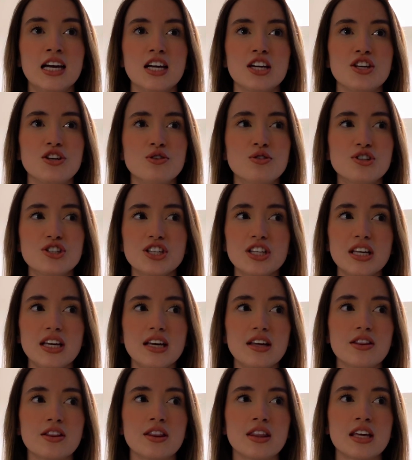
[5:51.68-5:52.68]

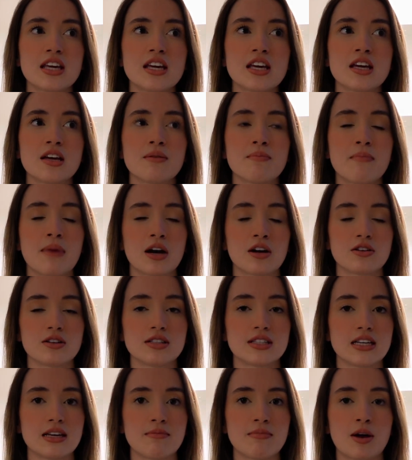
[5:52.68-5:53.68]
Usually the medical
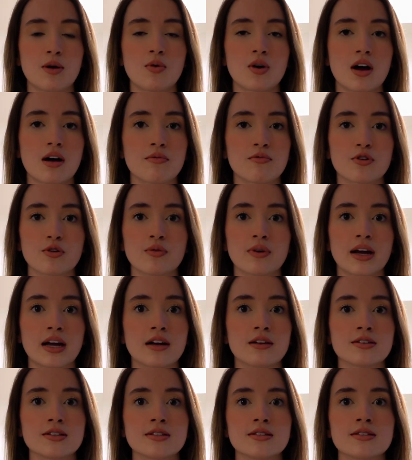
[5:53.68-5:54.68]
team that will come for
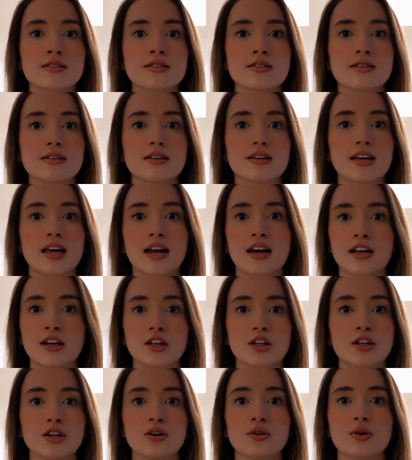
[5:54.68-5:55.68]
rounds can
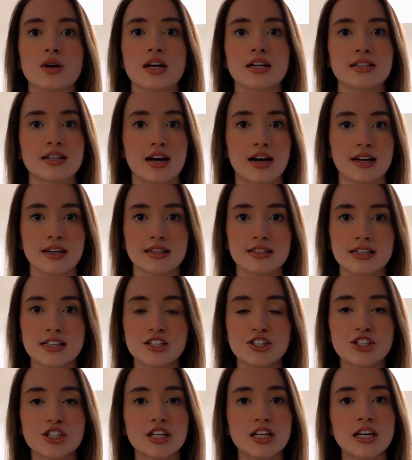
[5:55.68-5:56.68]
include a
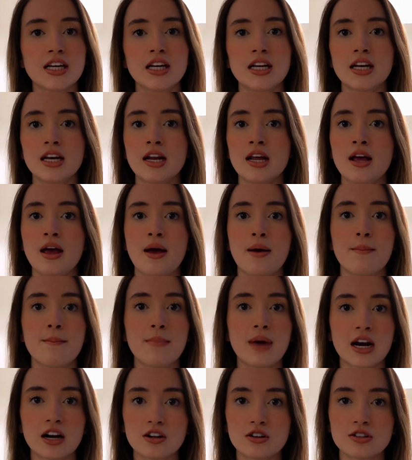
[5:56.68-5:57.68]
dietitian,
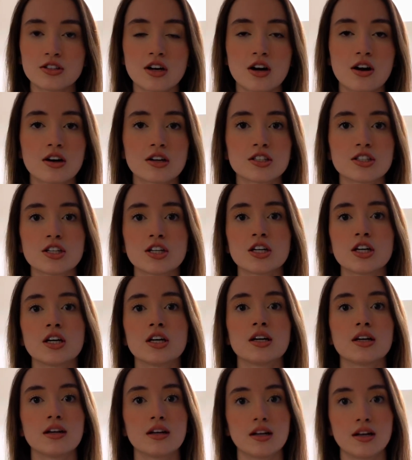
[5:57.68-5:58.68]
medical
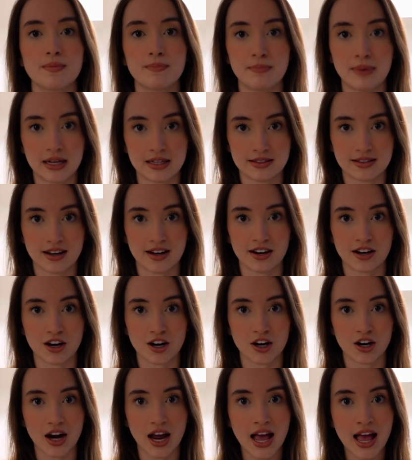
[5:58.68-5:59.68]
doctor, bedside
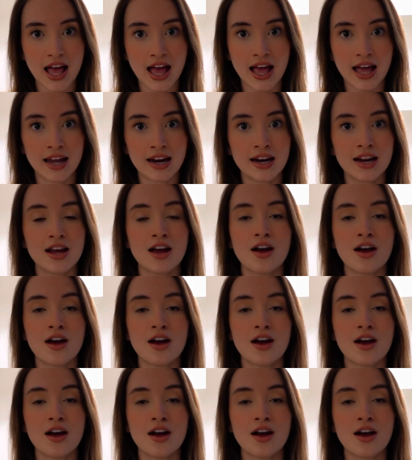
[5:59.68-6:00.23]
RN,